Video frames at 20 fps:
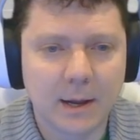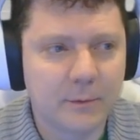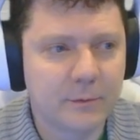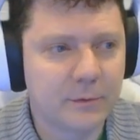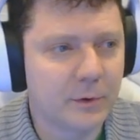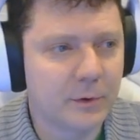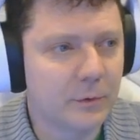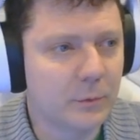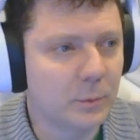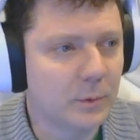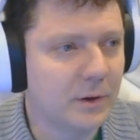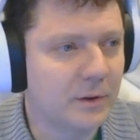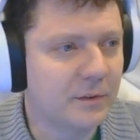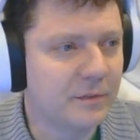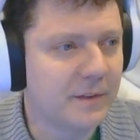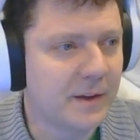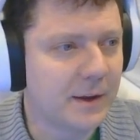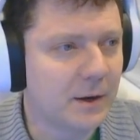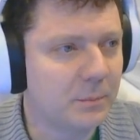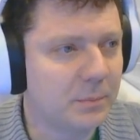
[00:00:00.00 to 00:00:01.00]
First, we're going to
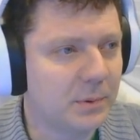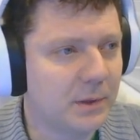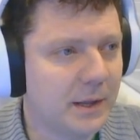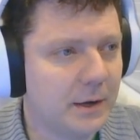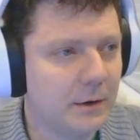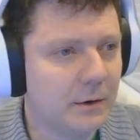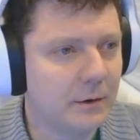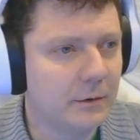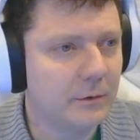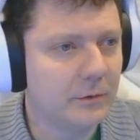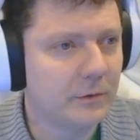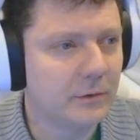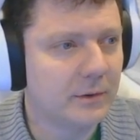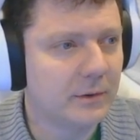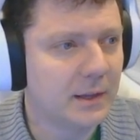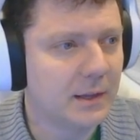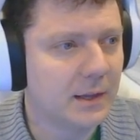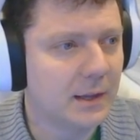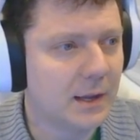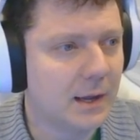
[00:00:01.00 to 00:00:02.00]
define our players.
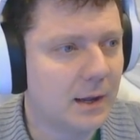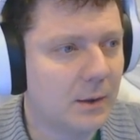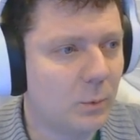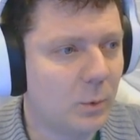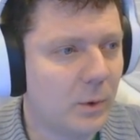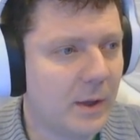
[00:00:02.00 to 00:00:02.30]
We'll